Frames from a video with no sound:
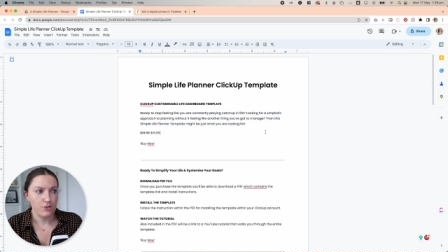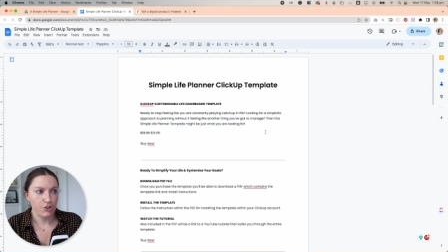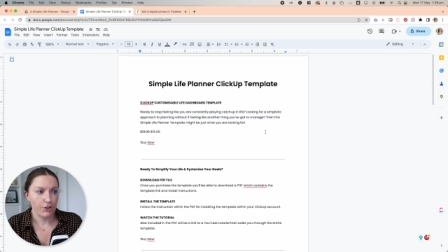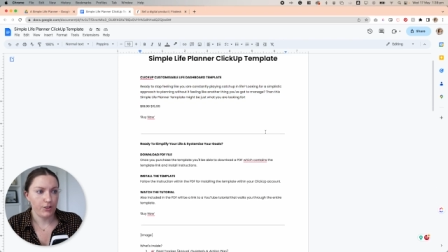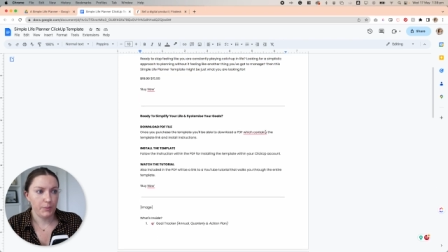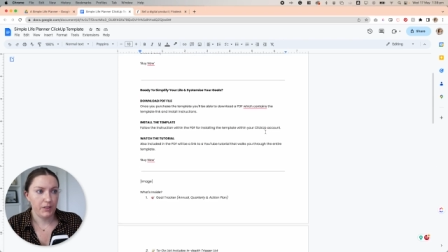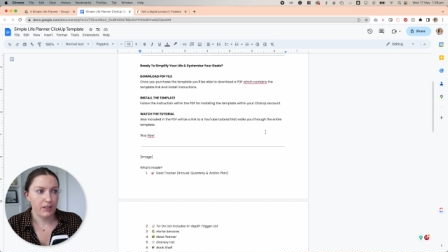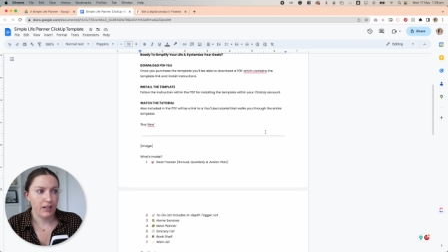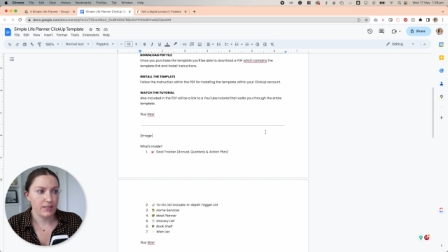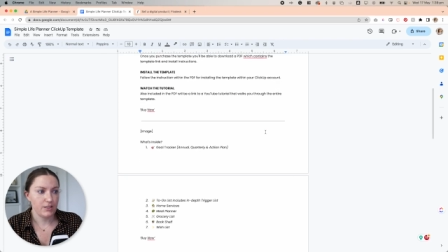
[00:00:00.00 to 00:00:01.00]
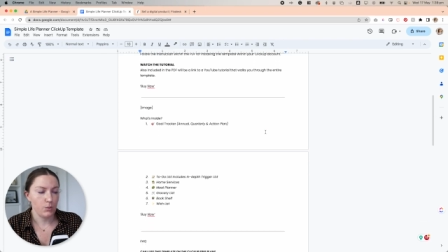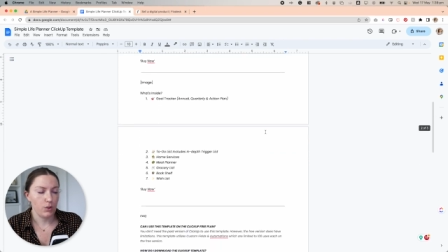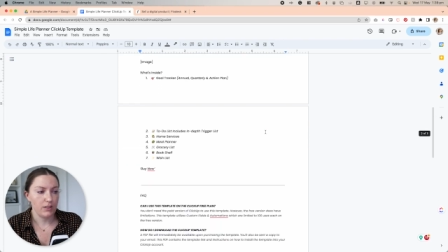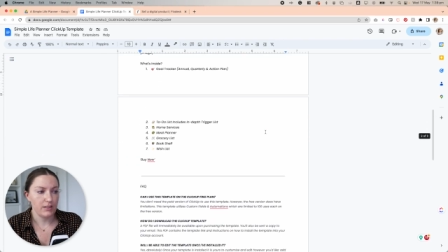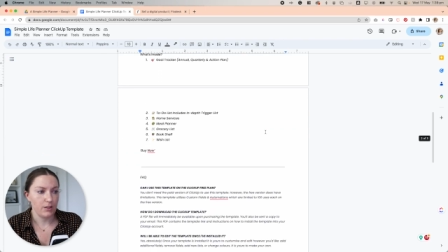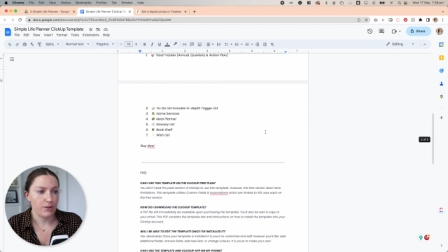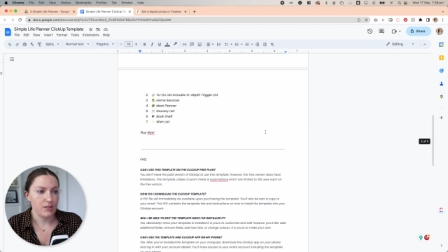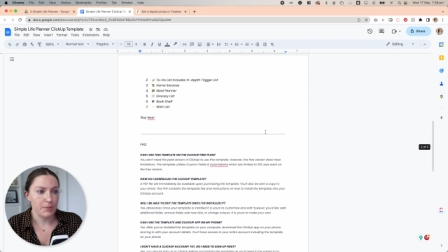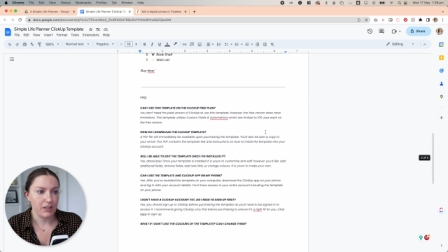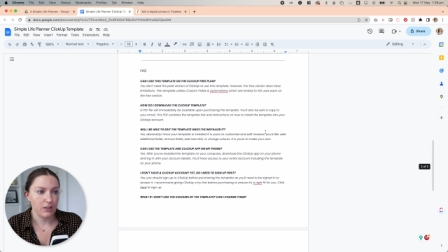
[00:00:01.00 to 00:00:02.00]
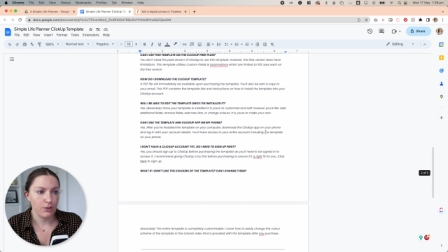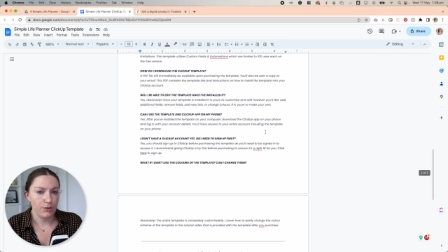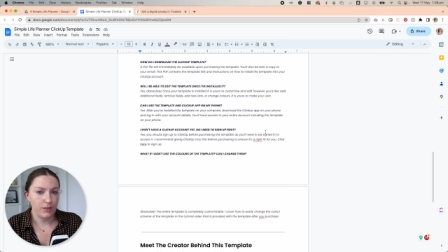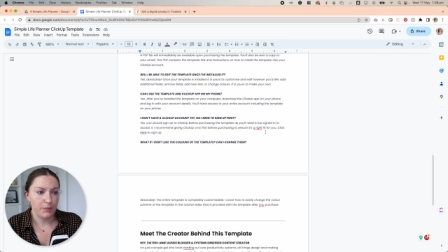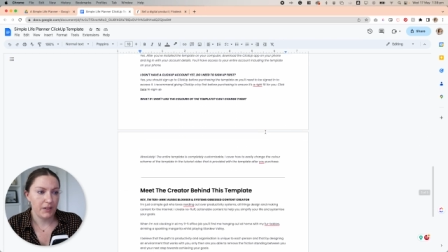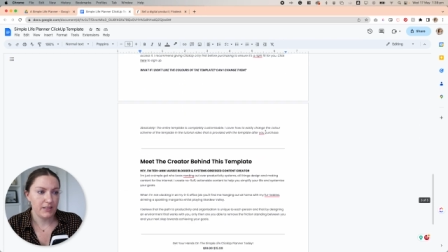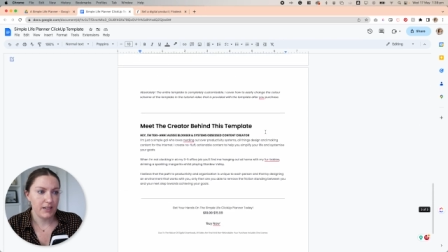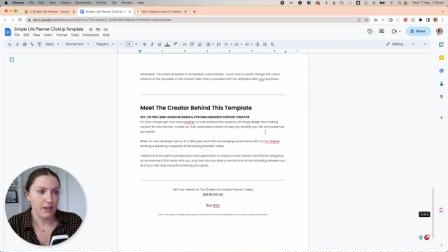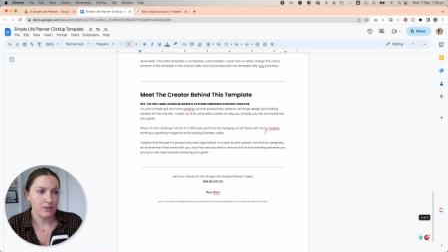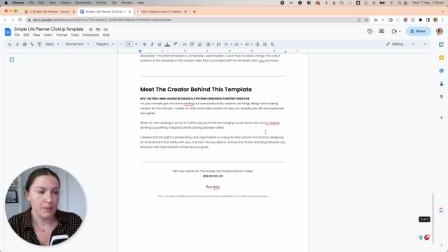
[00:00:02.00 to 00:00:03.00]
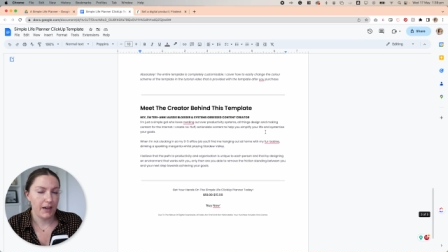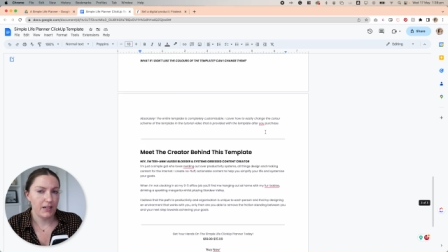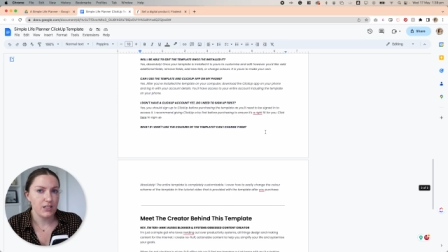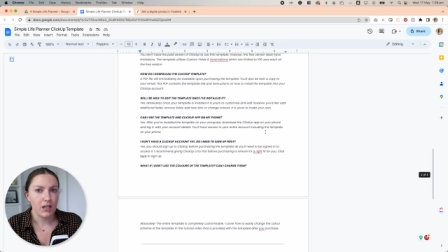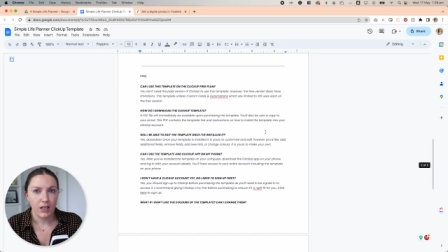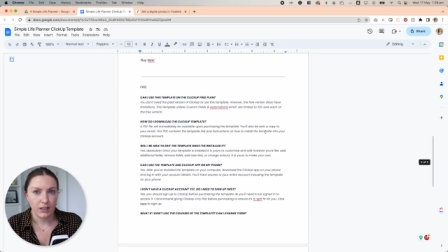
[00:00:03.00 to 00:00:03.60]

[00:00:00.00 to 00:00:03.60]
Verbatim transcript: document as to what is going to be included in my sales page.